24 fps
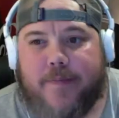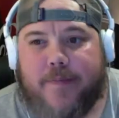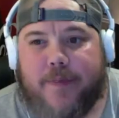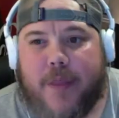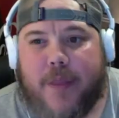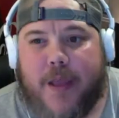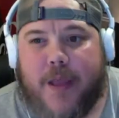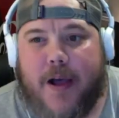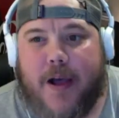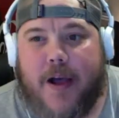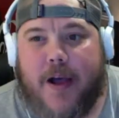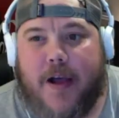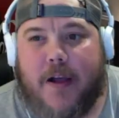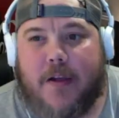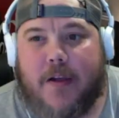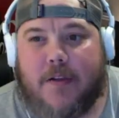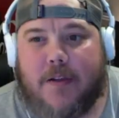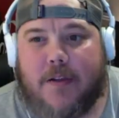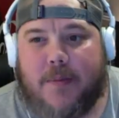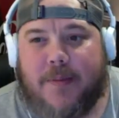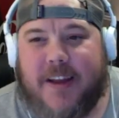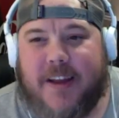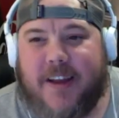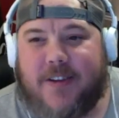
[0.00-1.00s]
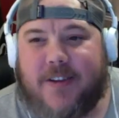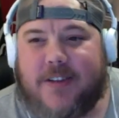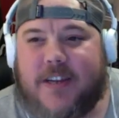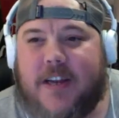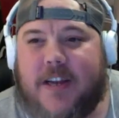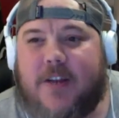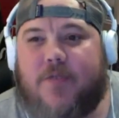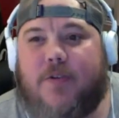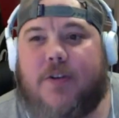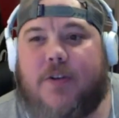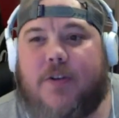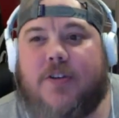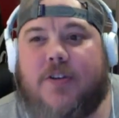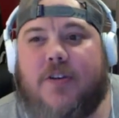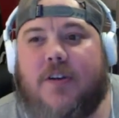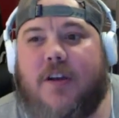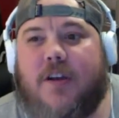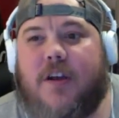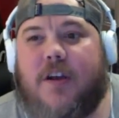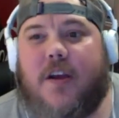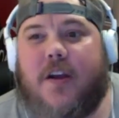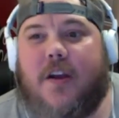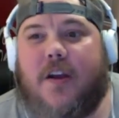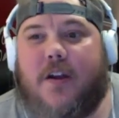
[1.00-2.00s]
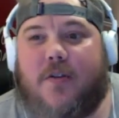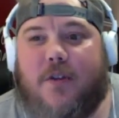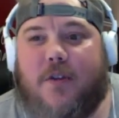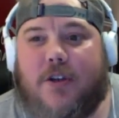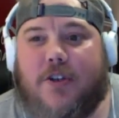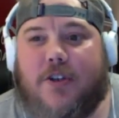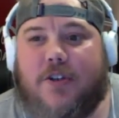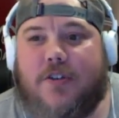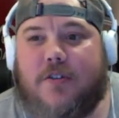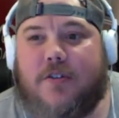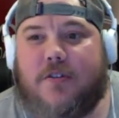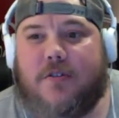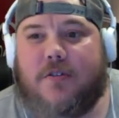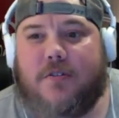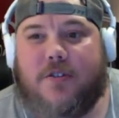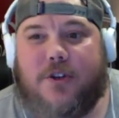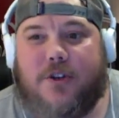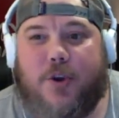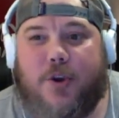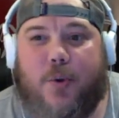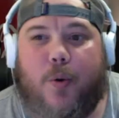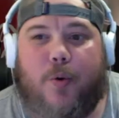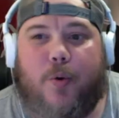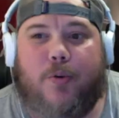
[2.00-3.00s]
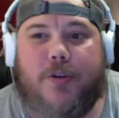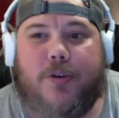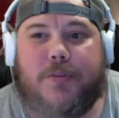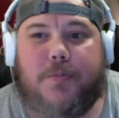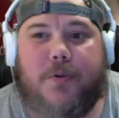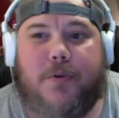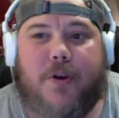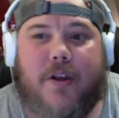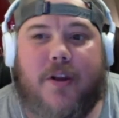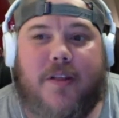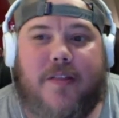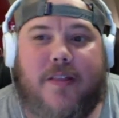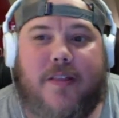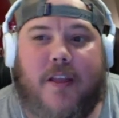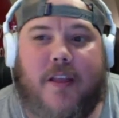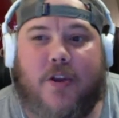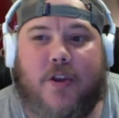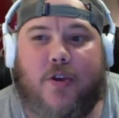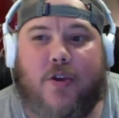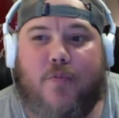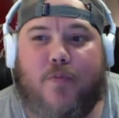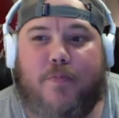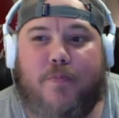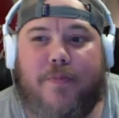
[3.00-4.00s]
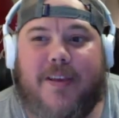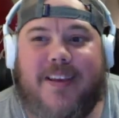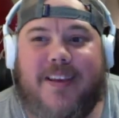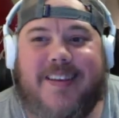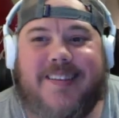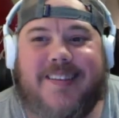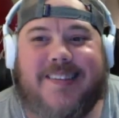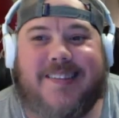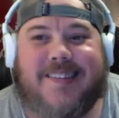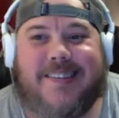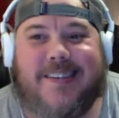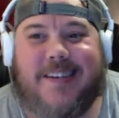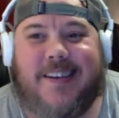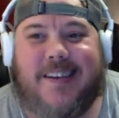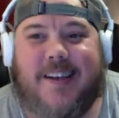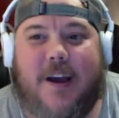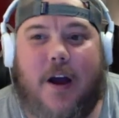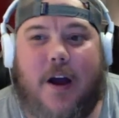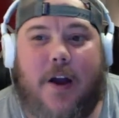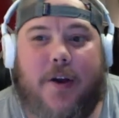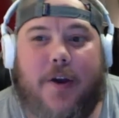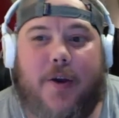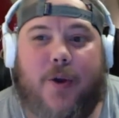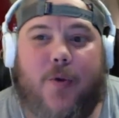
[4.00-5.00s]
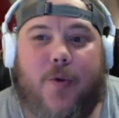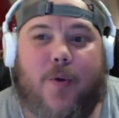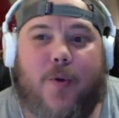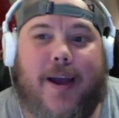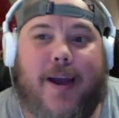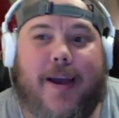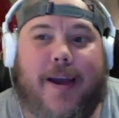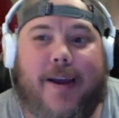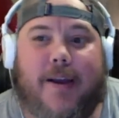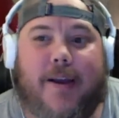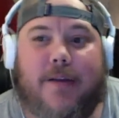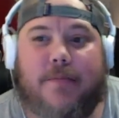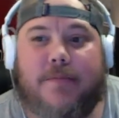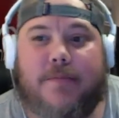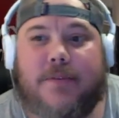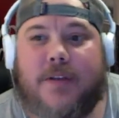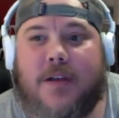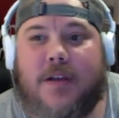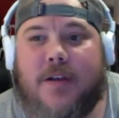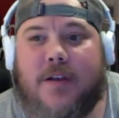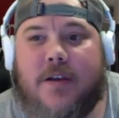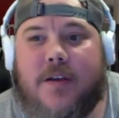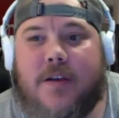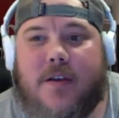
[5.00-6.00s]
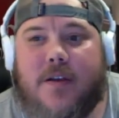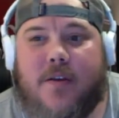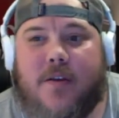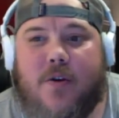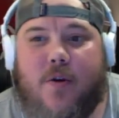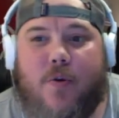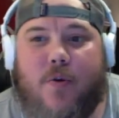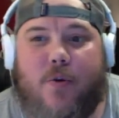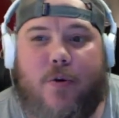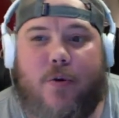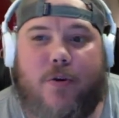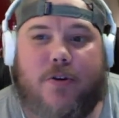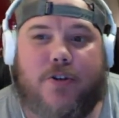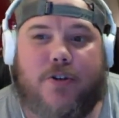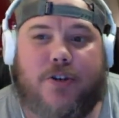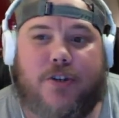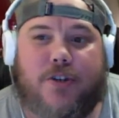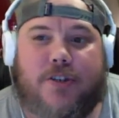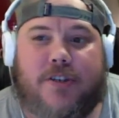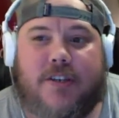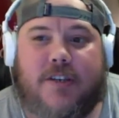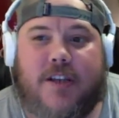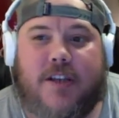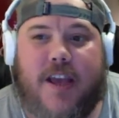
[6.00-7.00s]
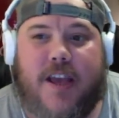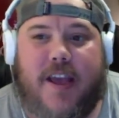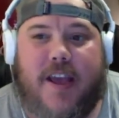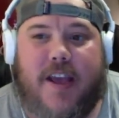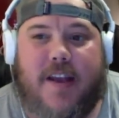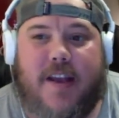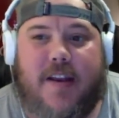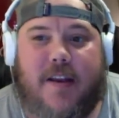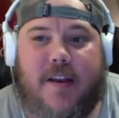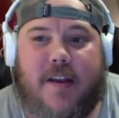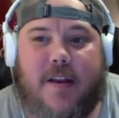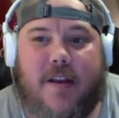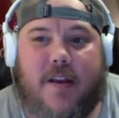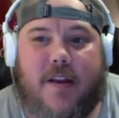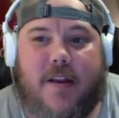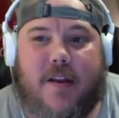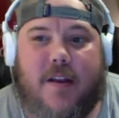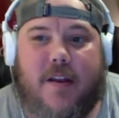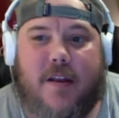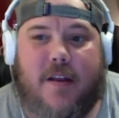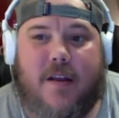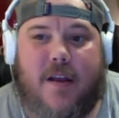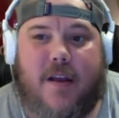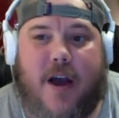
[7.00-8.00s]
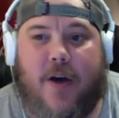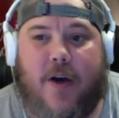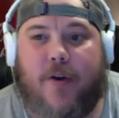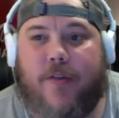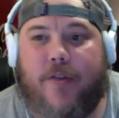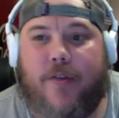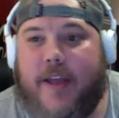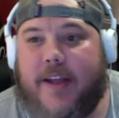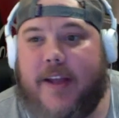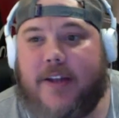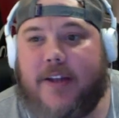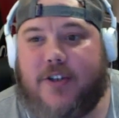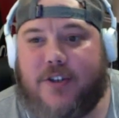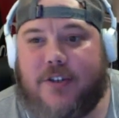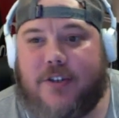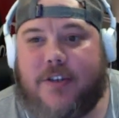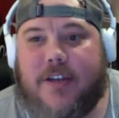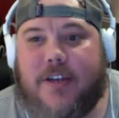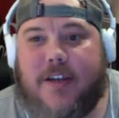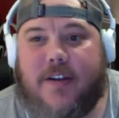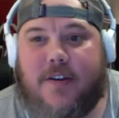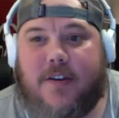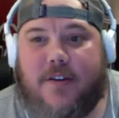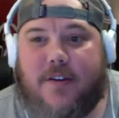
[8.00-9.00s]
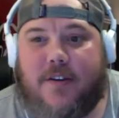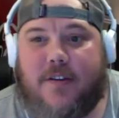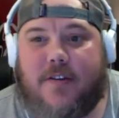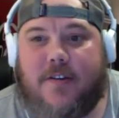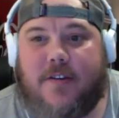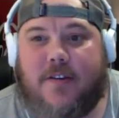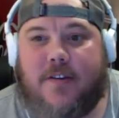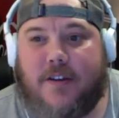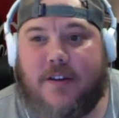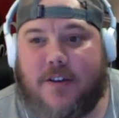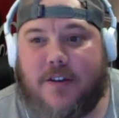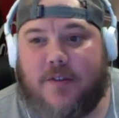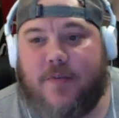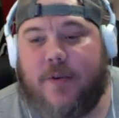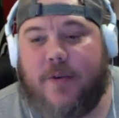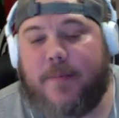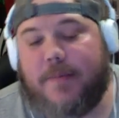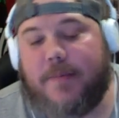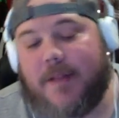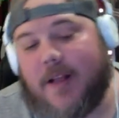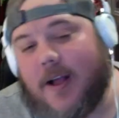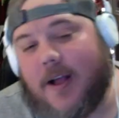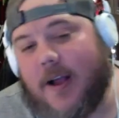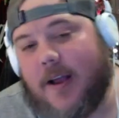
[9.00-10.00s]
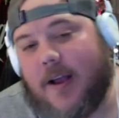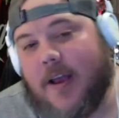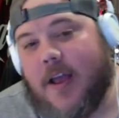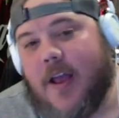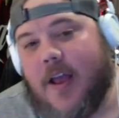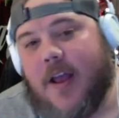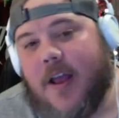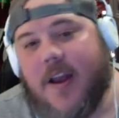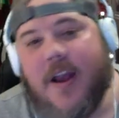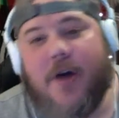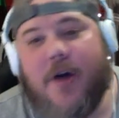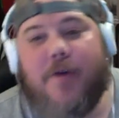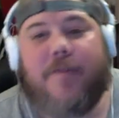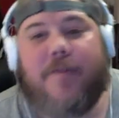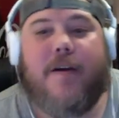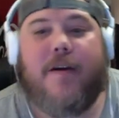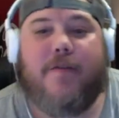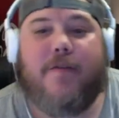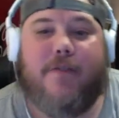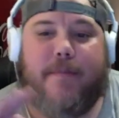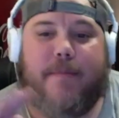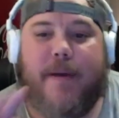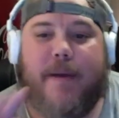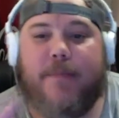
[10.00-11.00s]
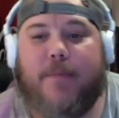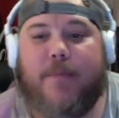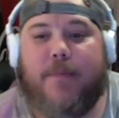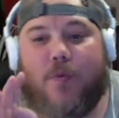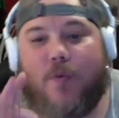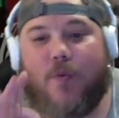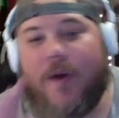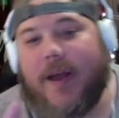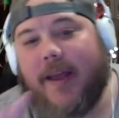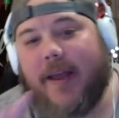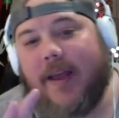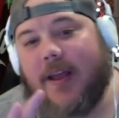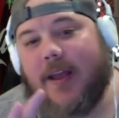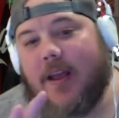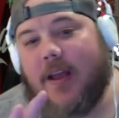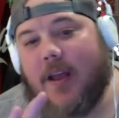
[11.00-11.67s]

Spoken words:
Somebody else had a question here. Question: do you always put in the UPC on new items, or just hit? Oh, they just hit. Doesn't reply. No, if I remember right,